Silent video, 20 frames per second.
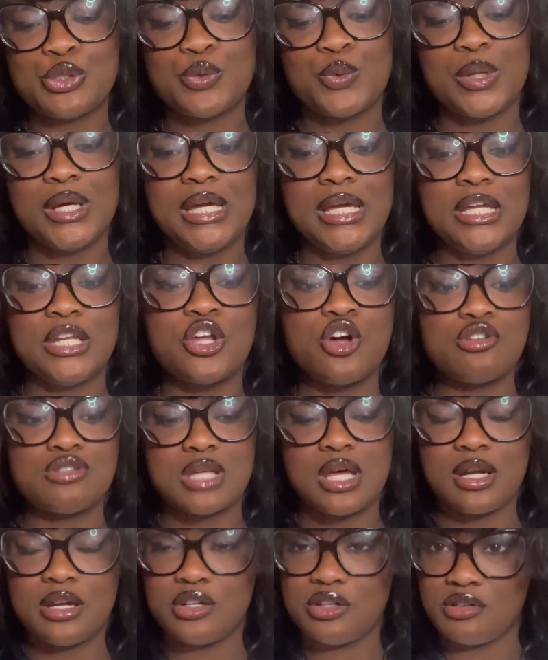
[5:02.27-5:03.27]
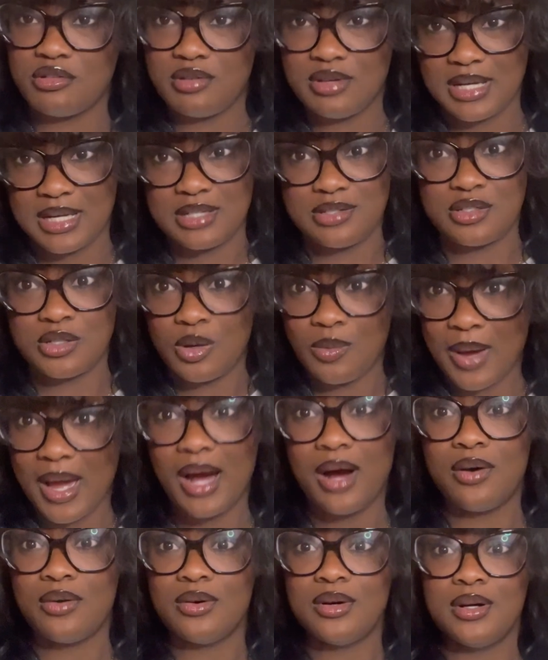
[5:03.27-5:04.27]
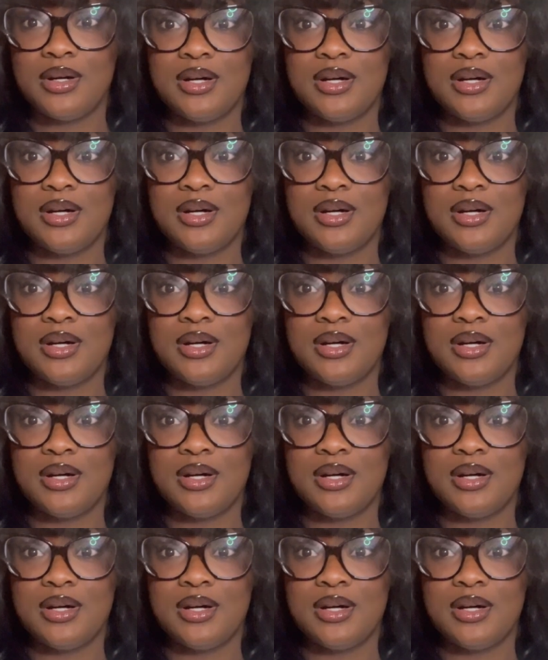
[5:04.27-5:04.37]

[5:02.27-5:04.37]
what he knows how to do, and that's show out.